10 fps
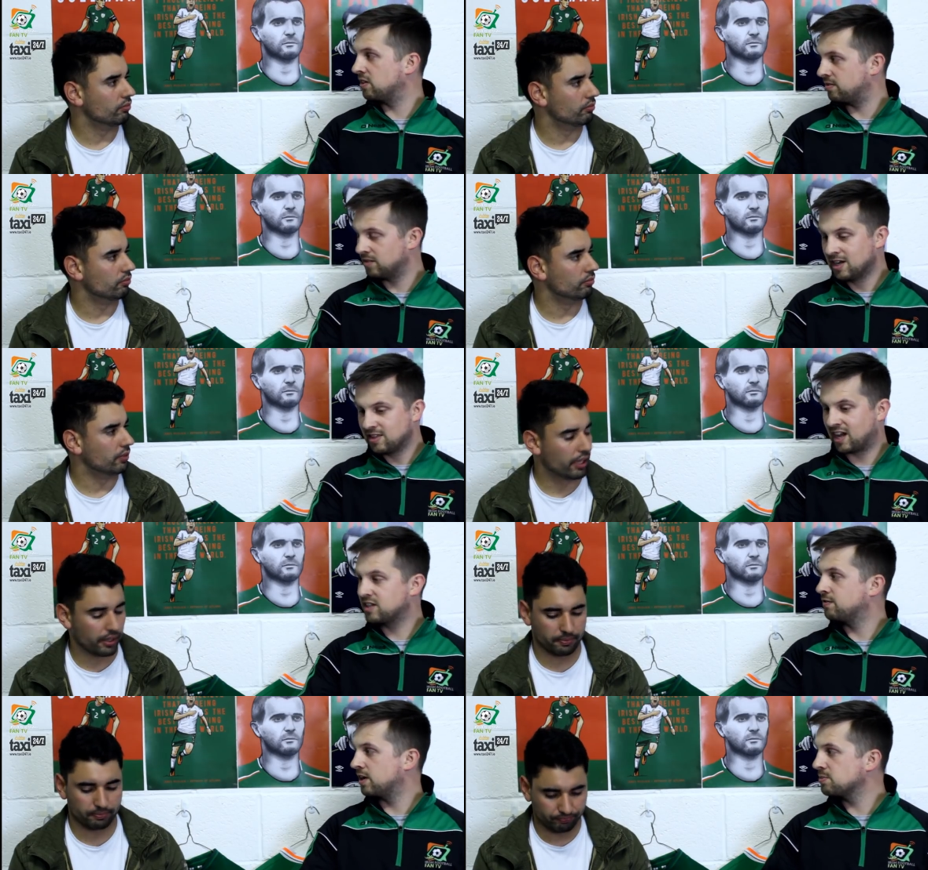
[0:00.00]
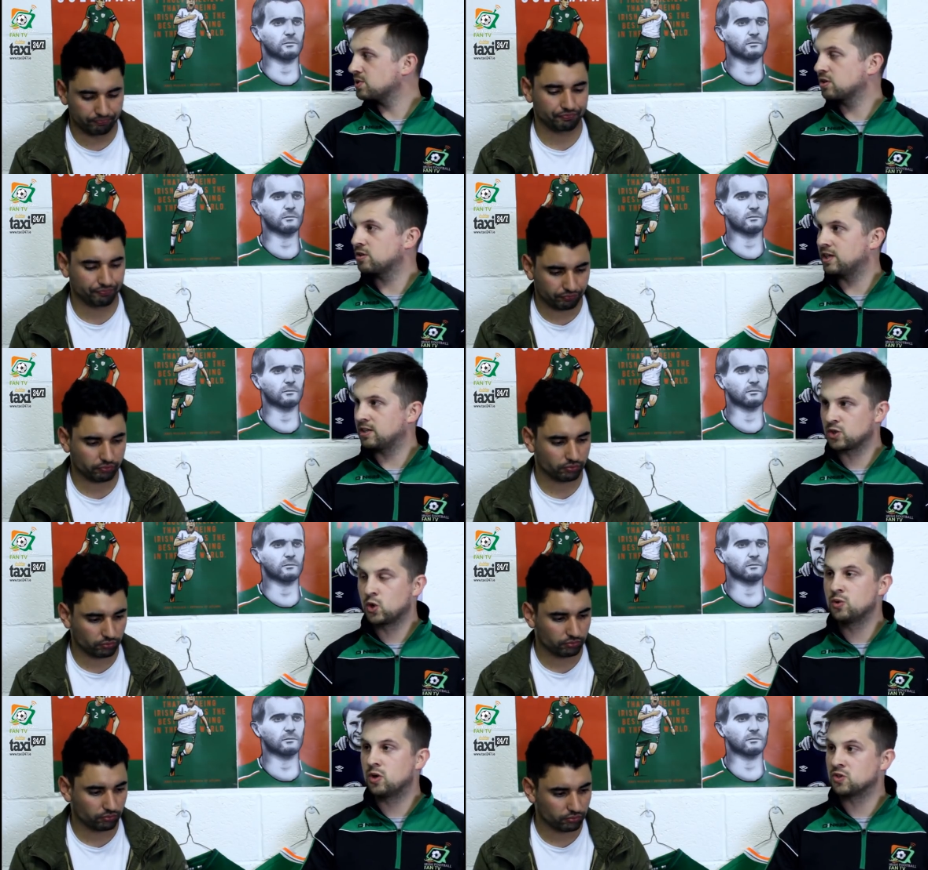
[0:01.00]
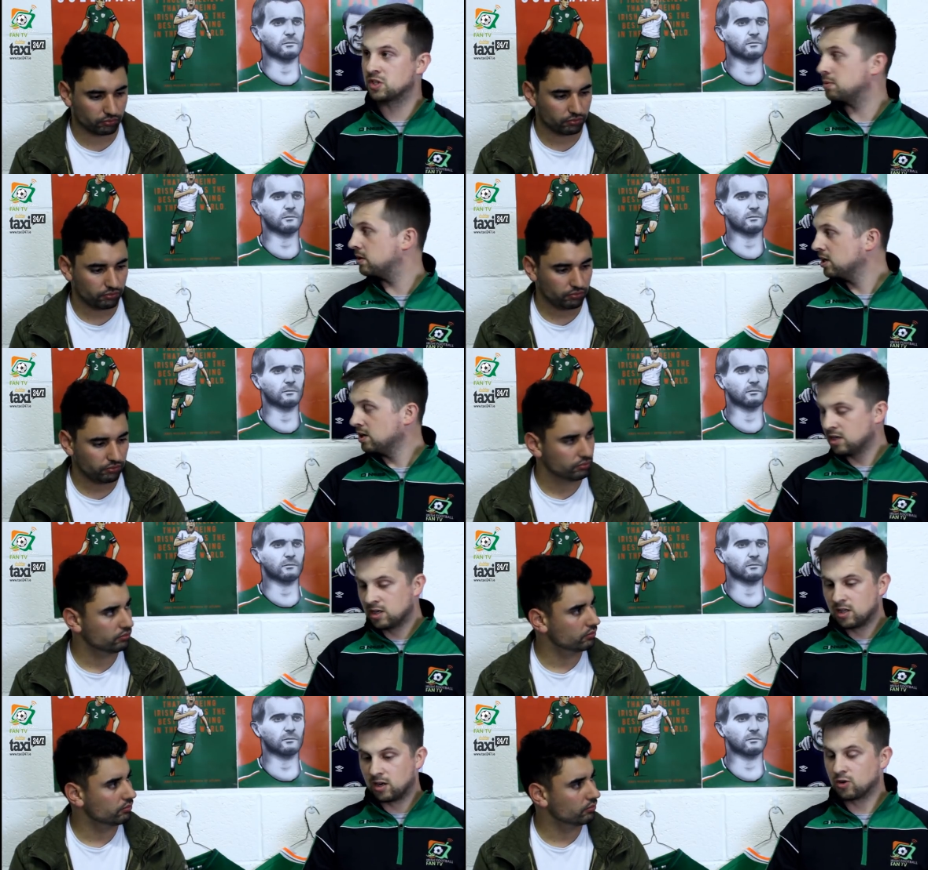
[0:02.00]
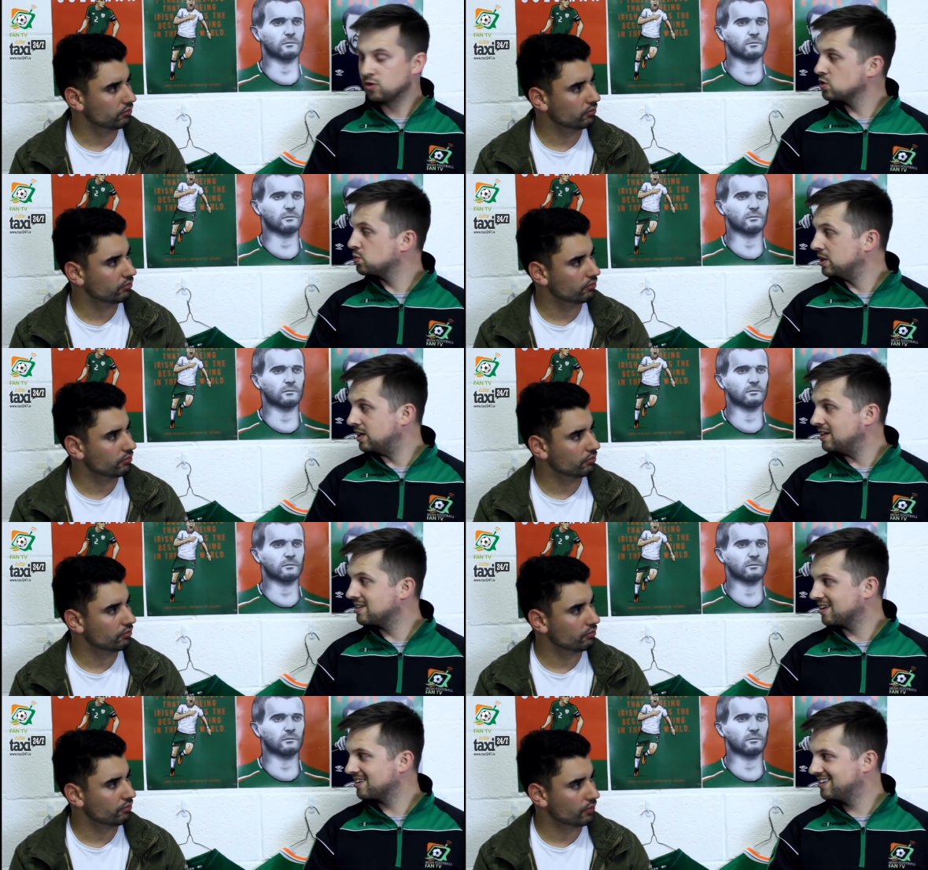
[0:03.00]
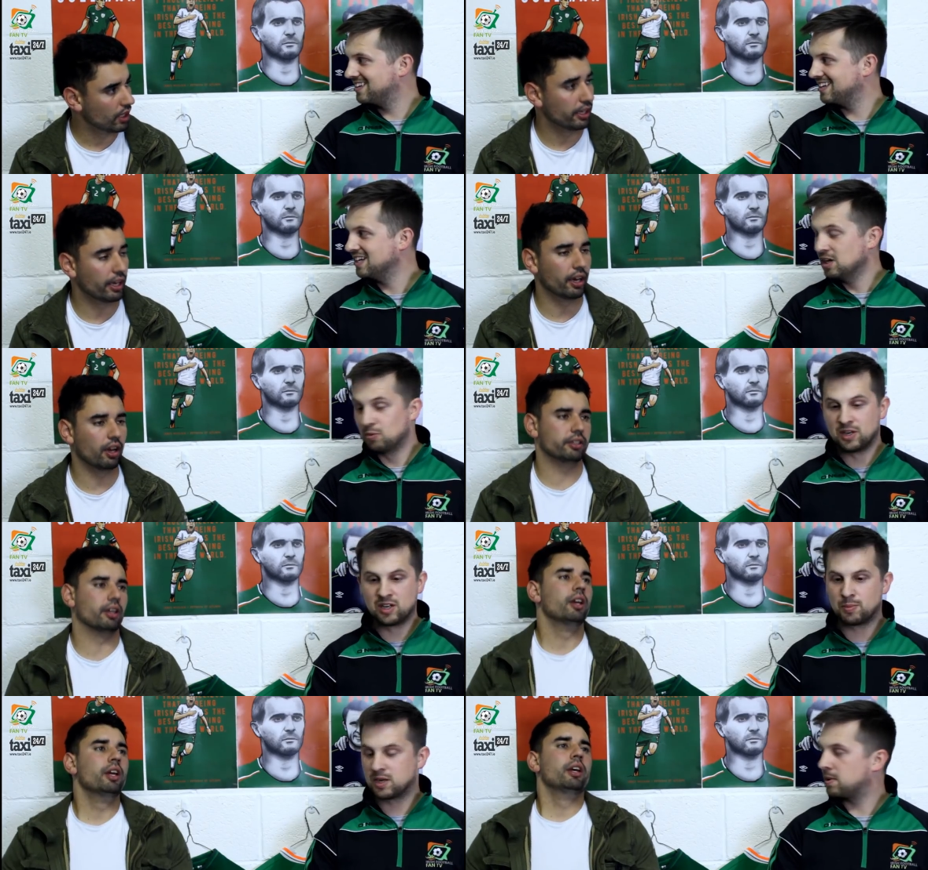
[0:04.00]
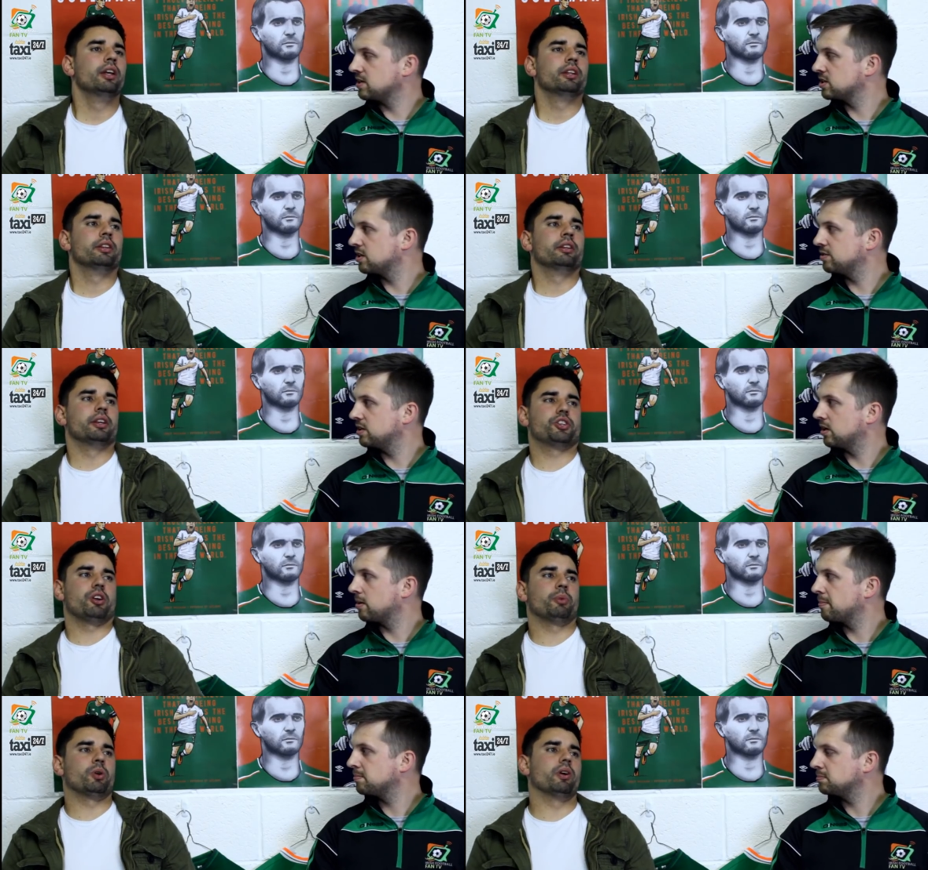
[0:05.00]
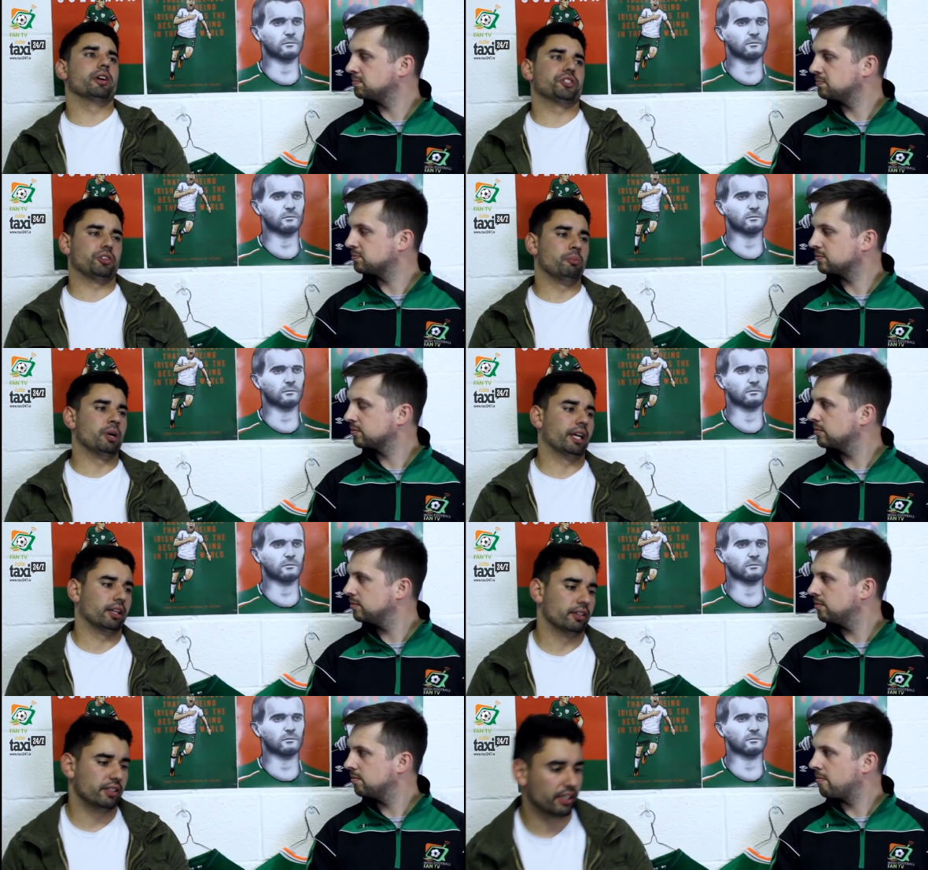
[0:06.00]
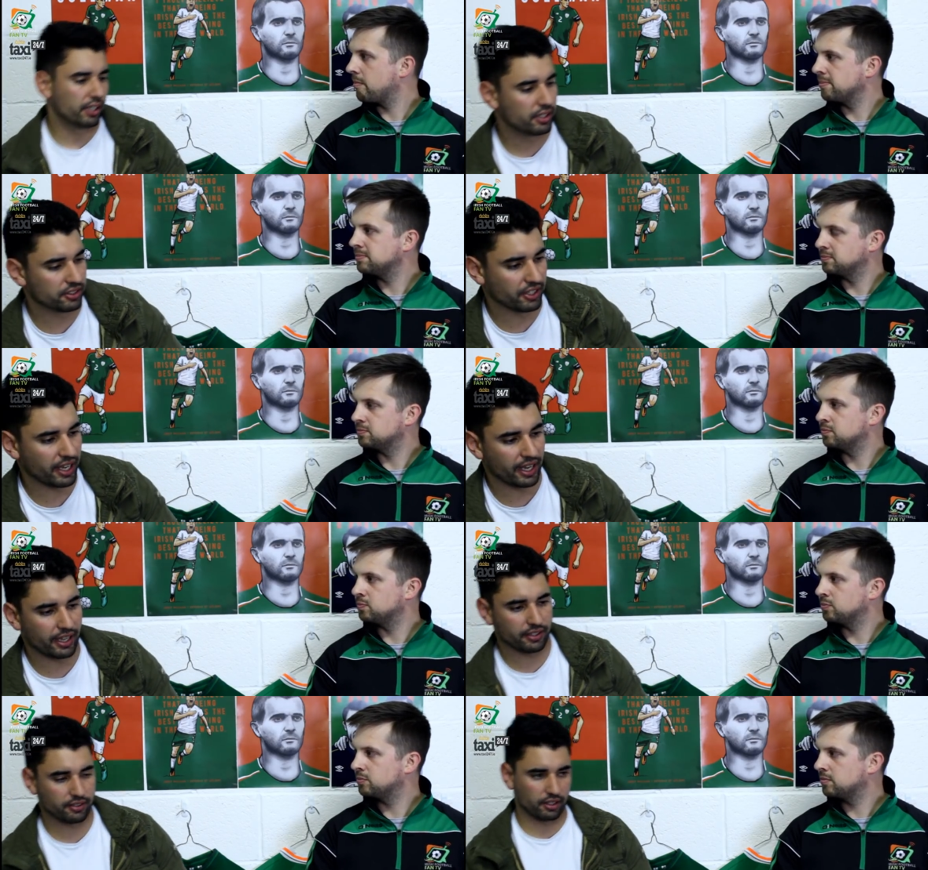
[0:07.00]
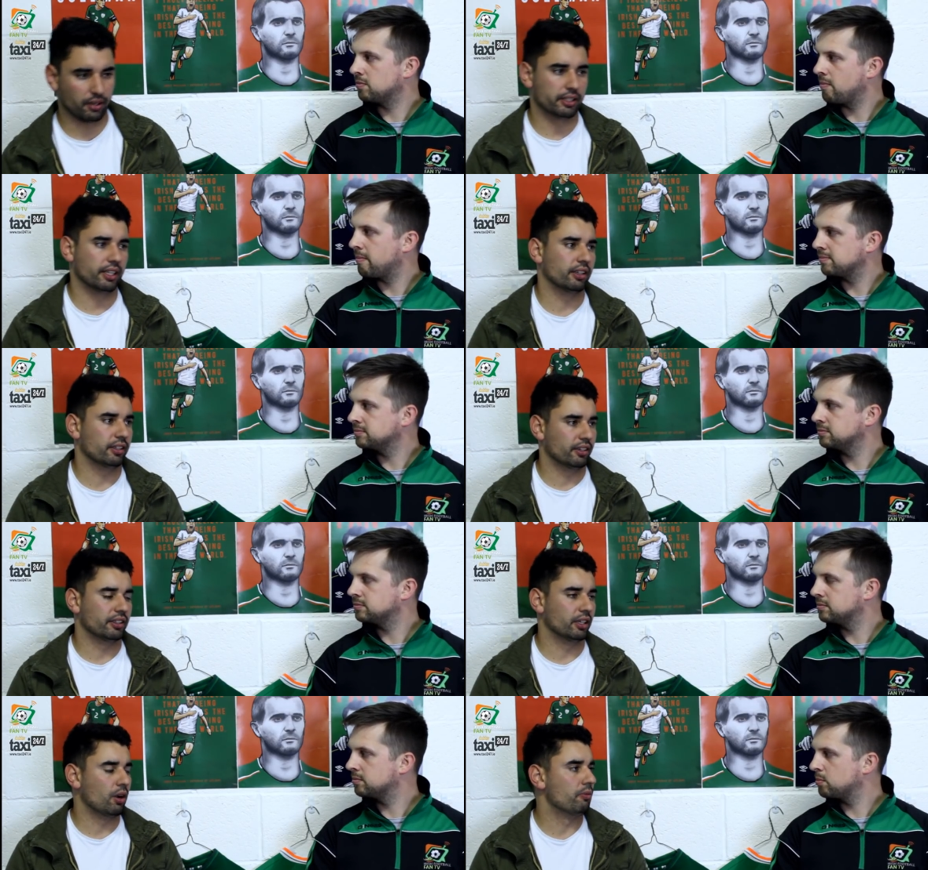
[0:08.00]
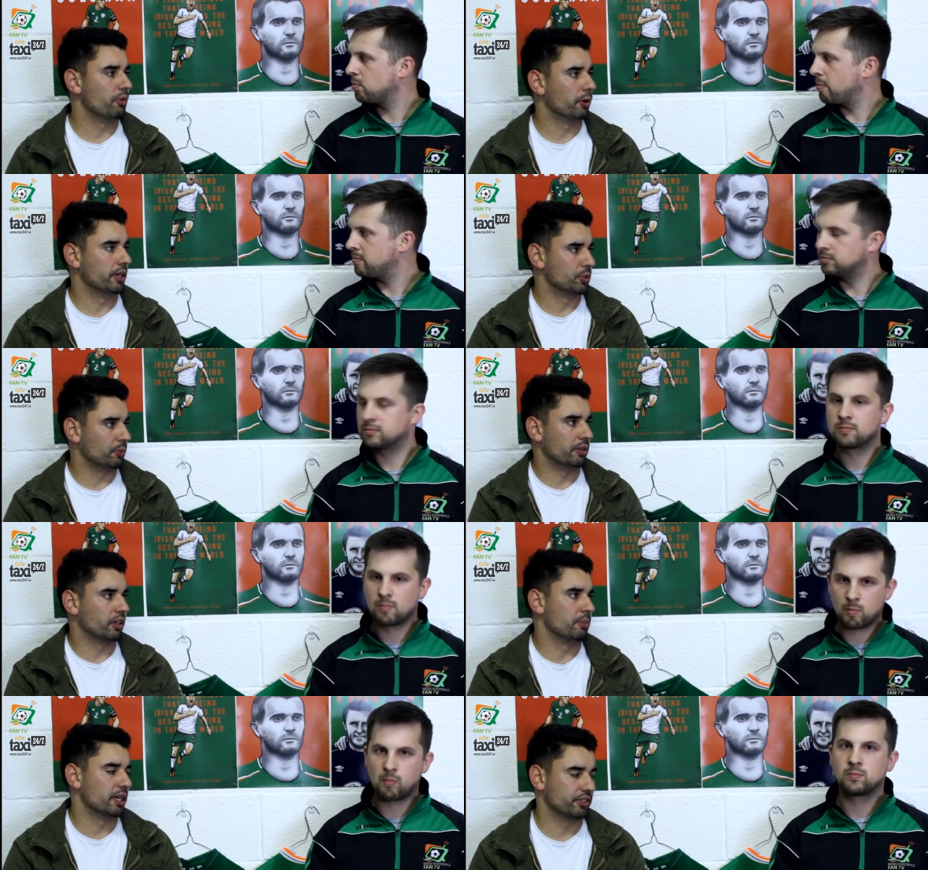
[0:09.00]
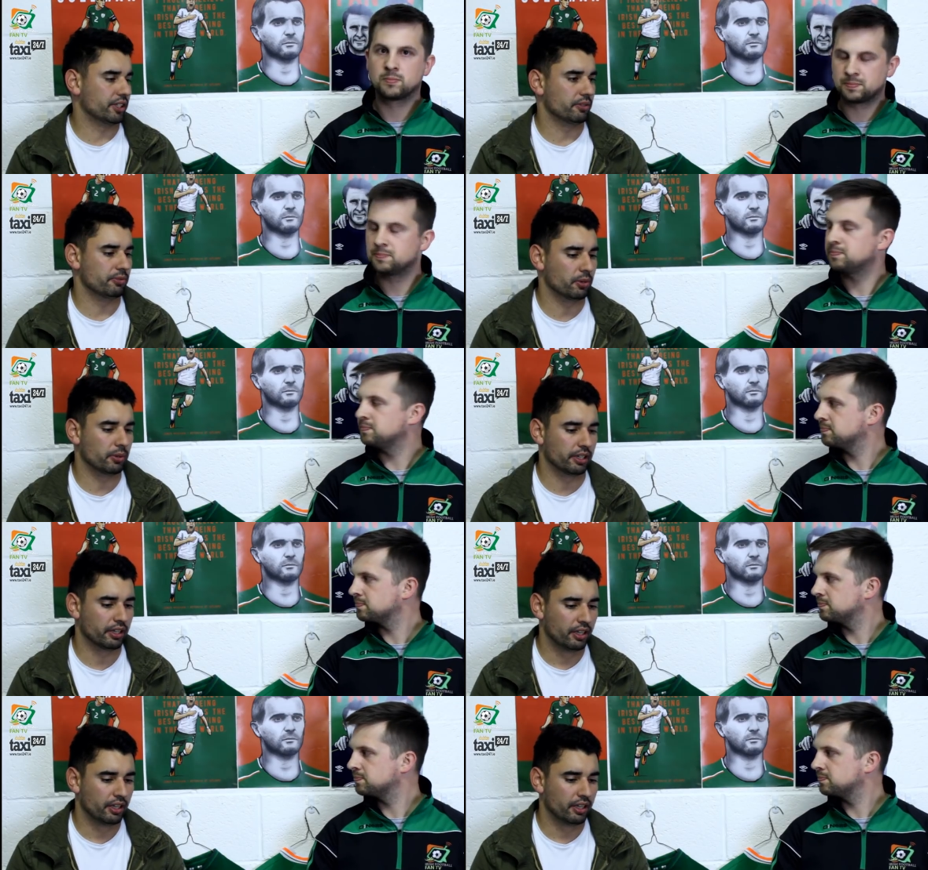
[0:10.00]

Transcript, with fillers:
Speaker 1: then yeah. that develops their career. So who knows? It'd be Lord knows we need a yeah we need a bit of positivity. Yeah, Sean
Speaker 2: Maguire is to come back, and I think he's uh, you know I think I think going forward he's probably going to be our centre forward.